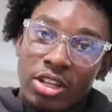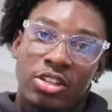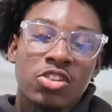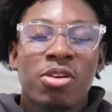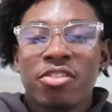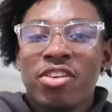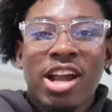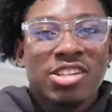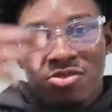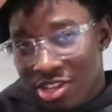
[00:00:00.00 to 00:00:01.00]
So matter of fact, I
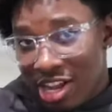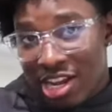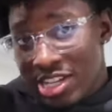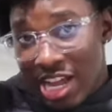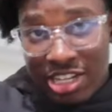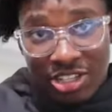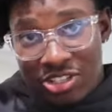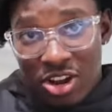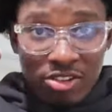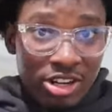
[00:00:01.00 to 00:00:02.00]
just realized, I did this
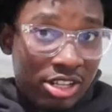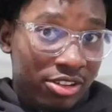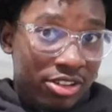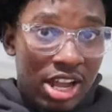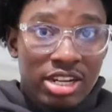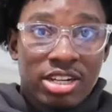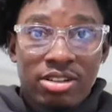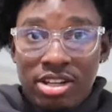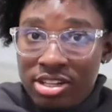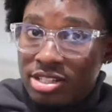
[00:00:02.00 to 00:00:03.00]
already. I did
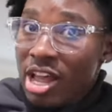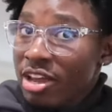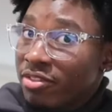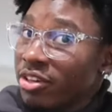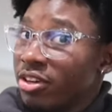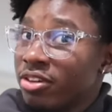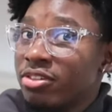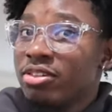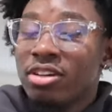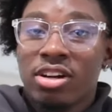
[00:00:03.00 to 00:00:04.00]
a side video,
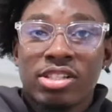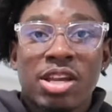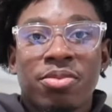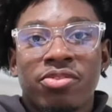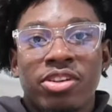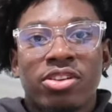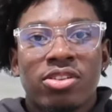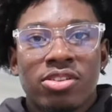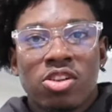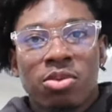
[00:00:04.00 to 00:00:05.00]
or a separate video.
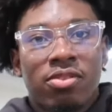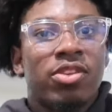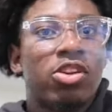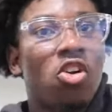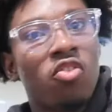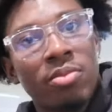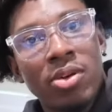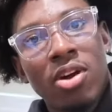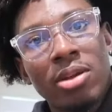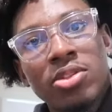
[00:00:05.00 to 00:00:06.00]
It's gonna be a video over me
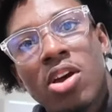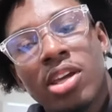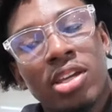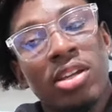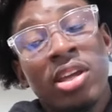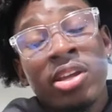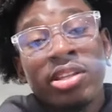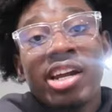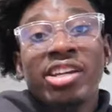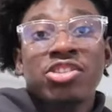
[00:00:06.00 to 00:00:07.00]
while I'm talking
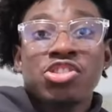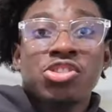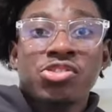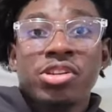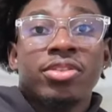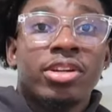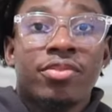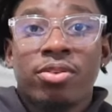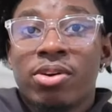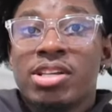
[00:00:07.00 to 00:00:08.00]
that I can just show you the
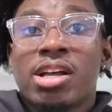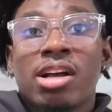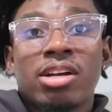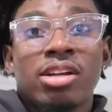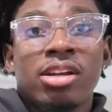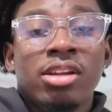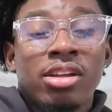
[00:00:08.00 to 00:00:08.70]
different ways, the